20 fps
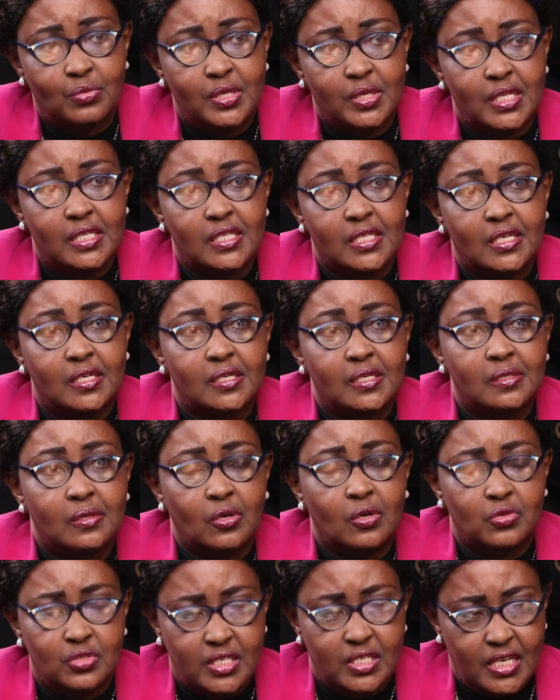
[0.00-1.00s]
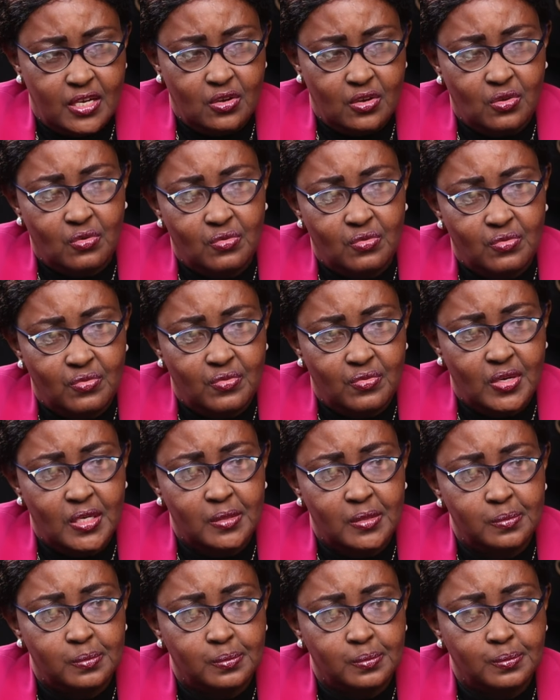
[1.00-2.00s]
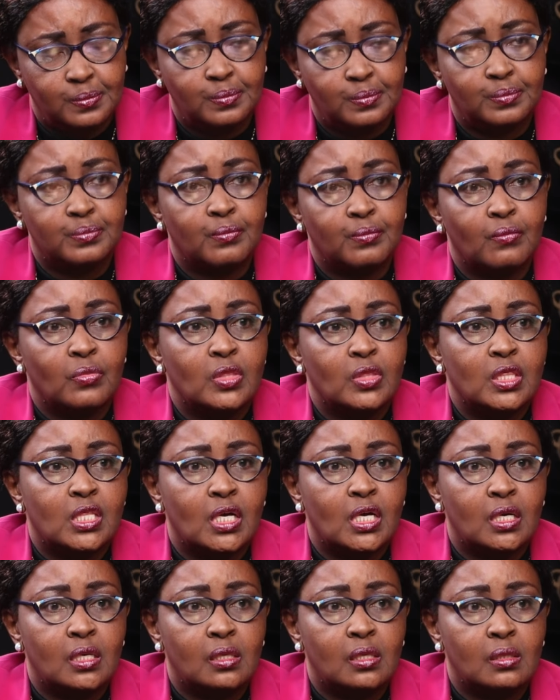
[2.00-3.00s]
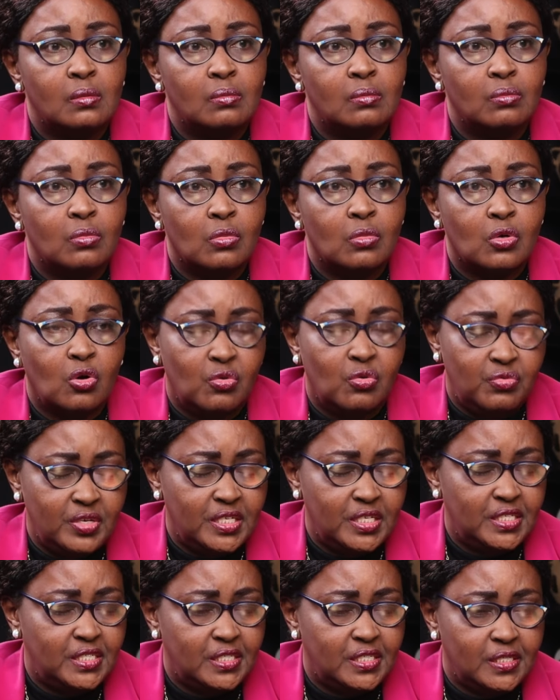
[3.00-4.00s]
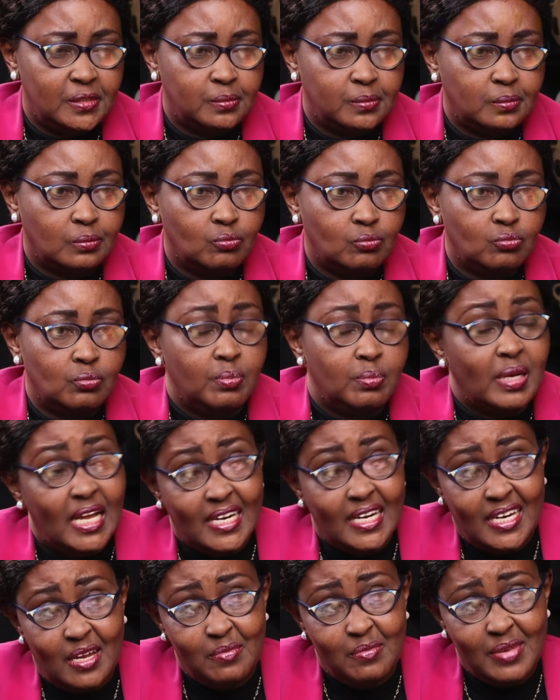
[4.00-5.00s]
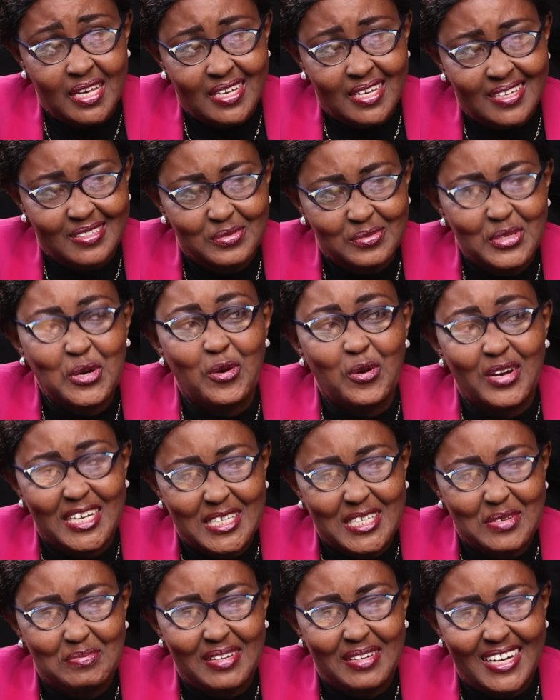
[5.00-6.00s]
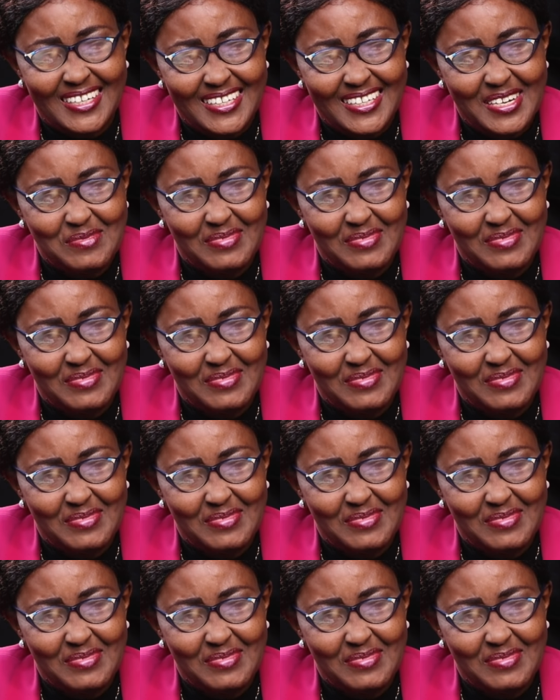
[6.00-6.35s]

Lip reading: with the onset of the COVID pandemic. We call it a pandemic.